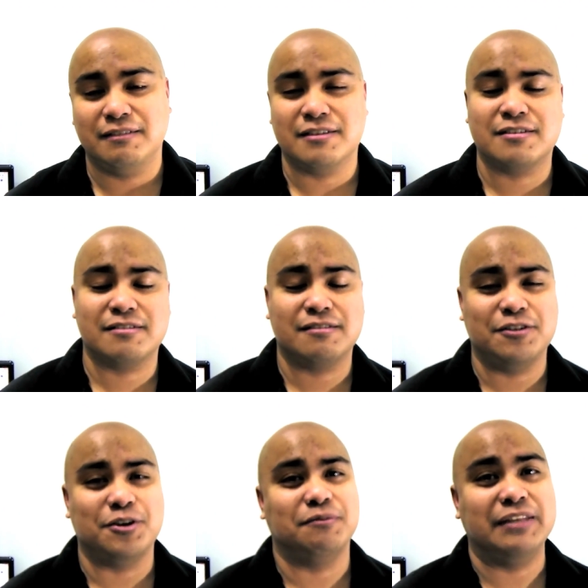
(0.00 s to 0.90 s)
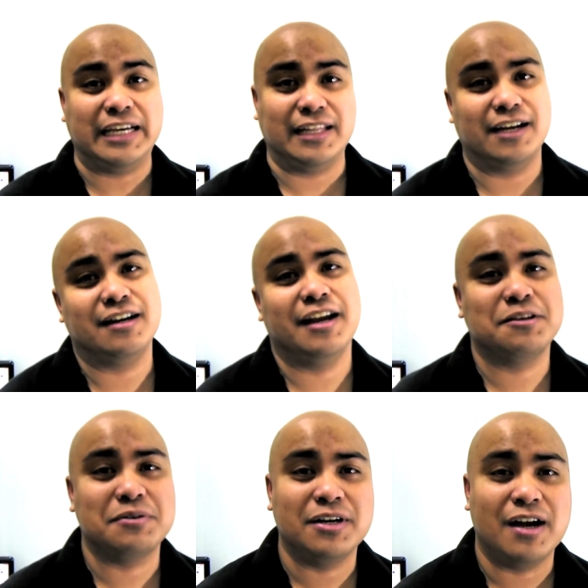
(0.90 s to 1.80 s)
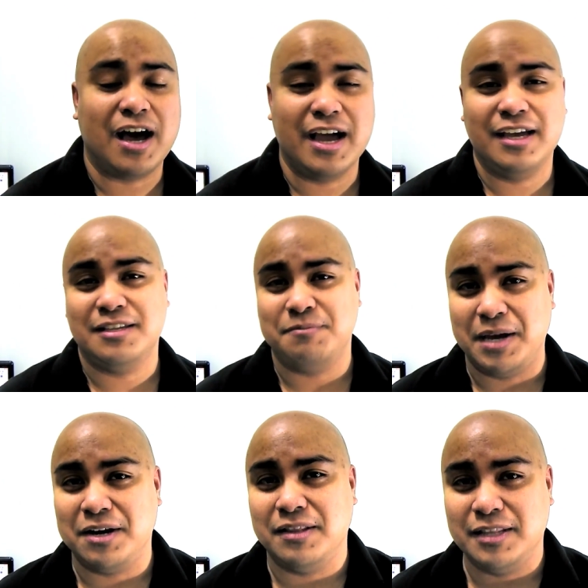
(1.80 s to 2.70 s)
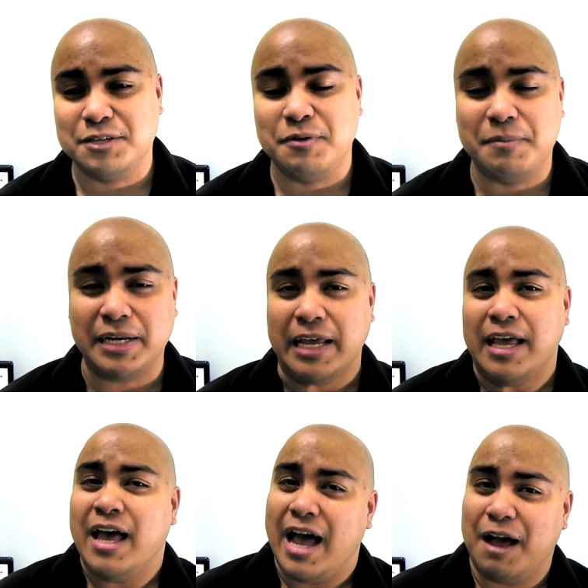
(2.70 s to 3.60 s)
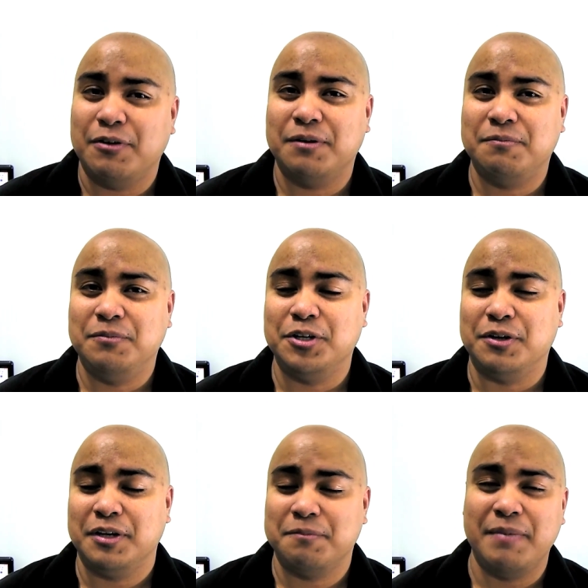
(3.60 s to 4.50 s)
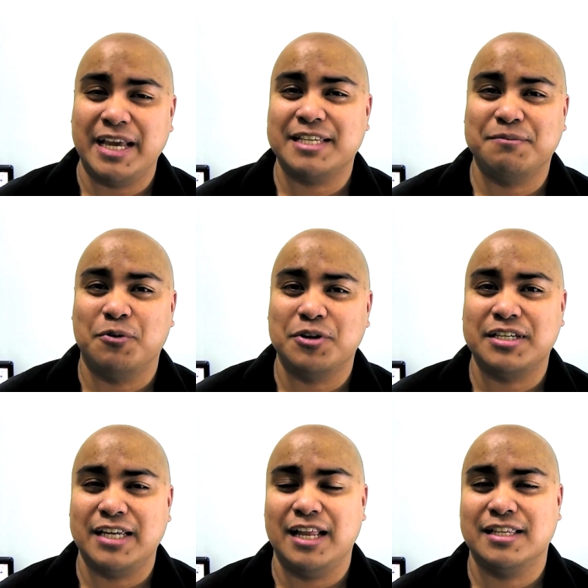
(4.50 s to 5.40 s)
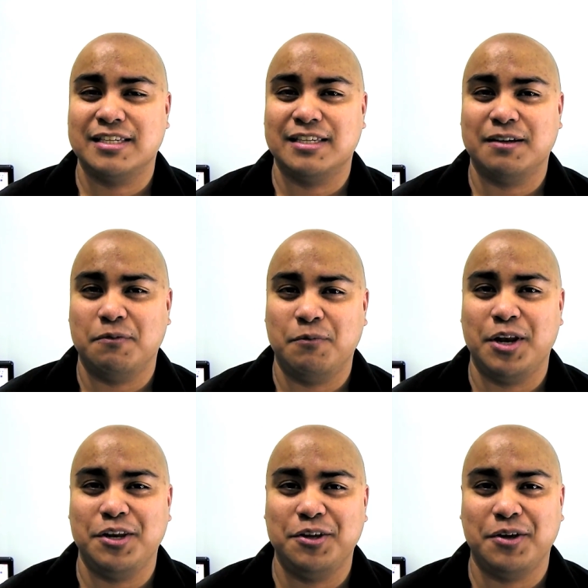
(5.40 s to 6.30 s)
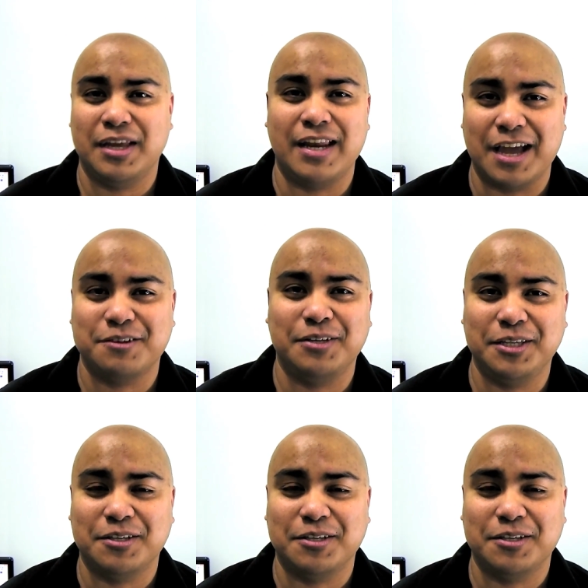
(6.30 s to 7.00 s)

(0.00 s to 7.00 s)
just you know declare H100i is better this way. But I would have you know it makes more sense when you can actually